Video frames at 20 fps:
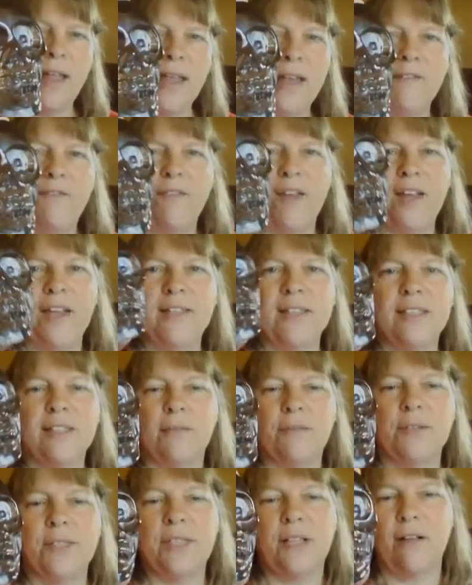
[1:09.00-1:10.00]
like faces
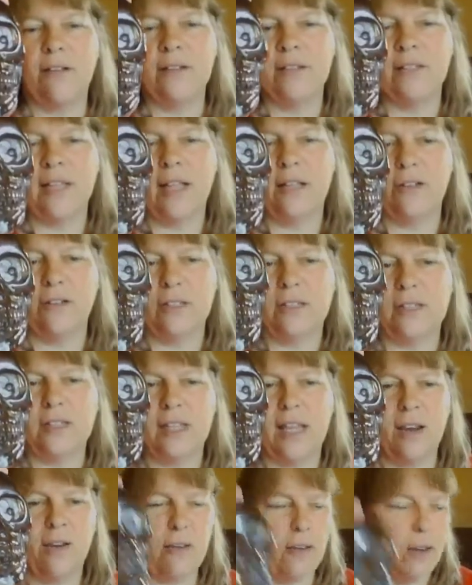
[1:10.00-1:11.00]
of skulls that look
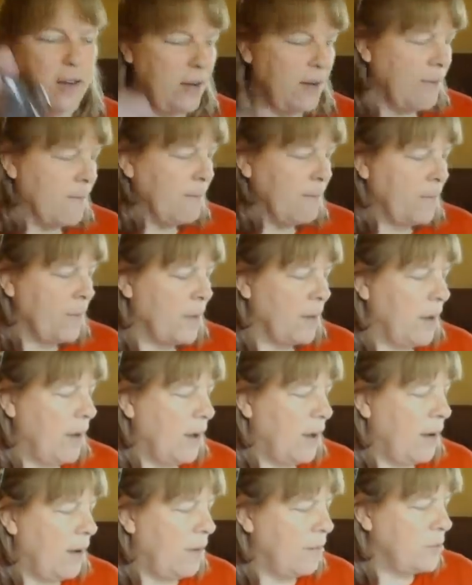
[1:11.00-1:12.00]
scary.
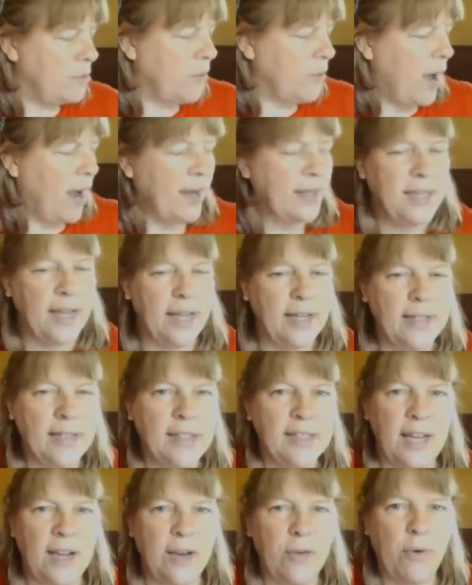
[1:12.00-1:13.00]
So I tend to
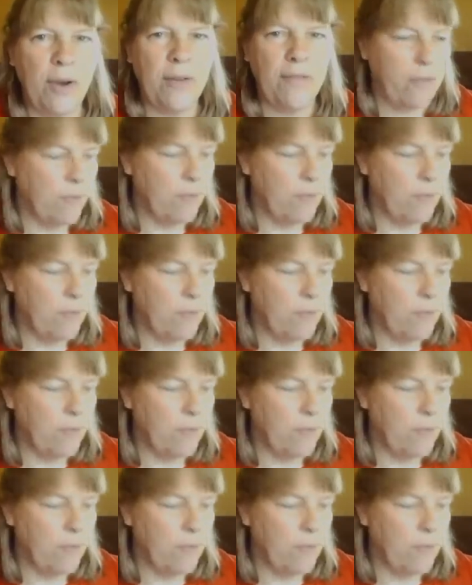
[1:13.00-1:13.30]
stay away